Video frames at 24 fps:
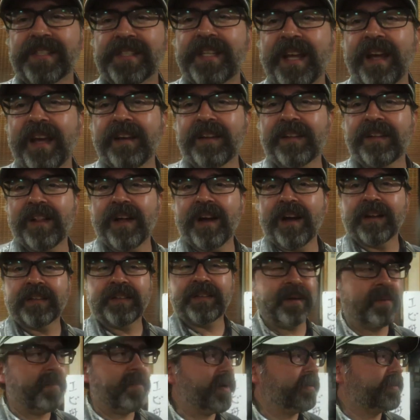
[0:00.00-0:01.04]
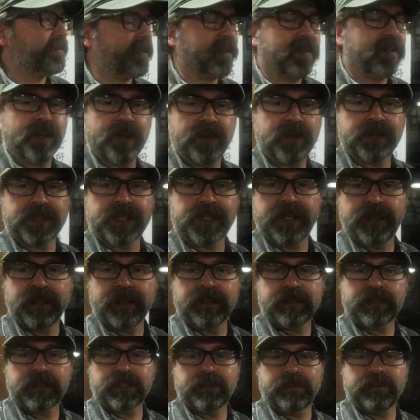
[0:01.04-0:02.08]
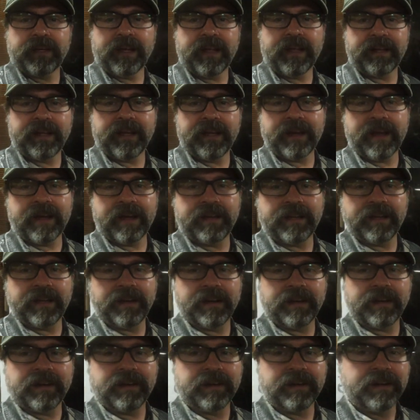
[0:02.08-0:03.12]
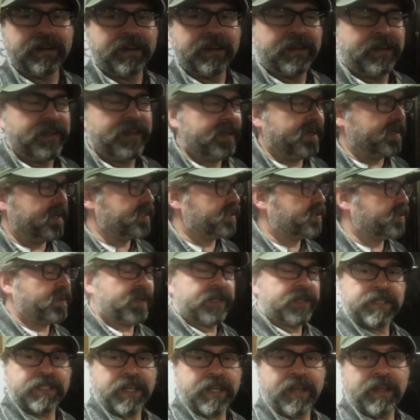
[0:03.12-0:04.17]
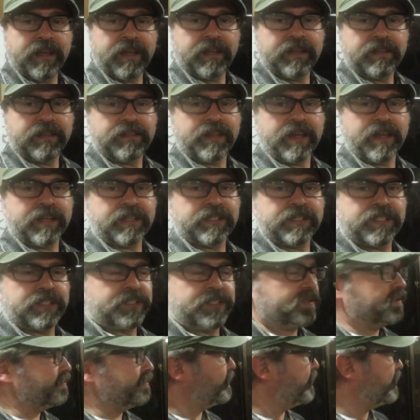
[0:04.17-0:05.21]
just 8 o'clock. They're about to close here, so we gotta get out of here. I just want to say thanks to